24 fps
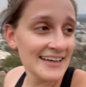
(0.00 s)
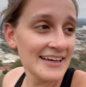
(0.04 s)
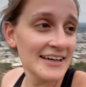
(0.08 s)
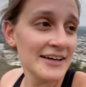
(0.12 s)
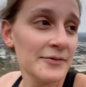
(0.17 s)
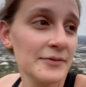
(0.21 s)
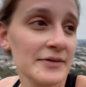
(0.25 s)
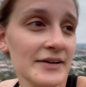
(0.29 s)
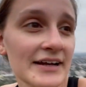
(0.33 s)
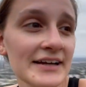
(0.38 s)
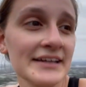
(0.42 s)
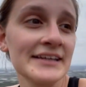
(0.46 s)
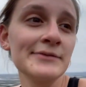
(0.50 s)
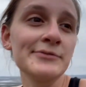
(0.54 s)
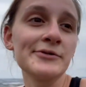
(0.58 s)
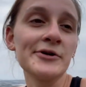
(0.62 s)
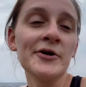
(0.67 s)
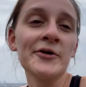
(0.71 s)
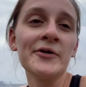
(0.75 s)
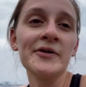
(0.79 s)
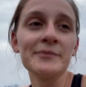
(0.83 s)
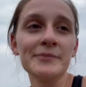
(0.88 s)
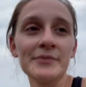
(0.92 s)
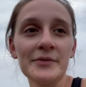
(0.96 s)
We gotta keep
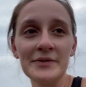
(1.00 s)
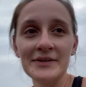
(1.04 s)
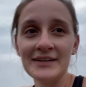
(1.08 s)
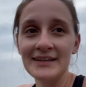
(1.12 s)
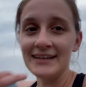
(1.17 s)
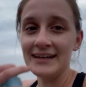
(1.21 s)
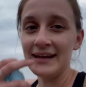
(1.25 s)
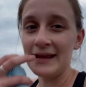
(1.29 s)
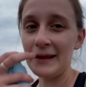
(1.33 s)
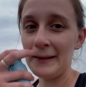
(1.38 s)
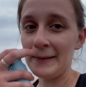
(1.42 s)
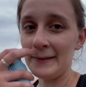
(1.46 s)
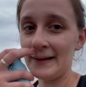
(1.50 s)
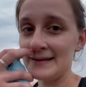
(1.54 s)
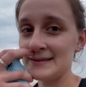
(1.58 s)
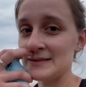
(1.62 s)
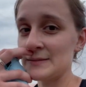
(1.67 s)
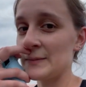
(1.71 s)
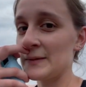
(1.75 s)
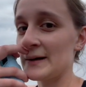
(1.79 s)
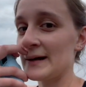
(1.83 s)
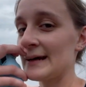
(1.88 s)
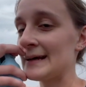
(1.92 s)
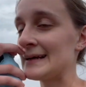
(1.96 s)
going, but we need lots of
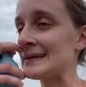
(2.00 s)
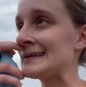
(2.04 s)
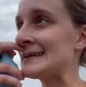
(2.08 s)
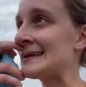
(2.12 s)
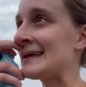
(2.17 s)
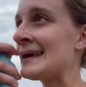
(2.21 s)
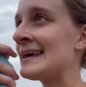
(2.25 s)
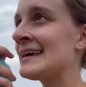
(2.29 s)
breaks.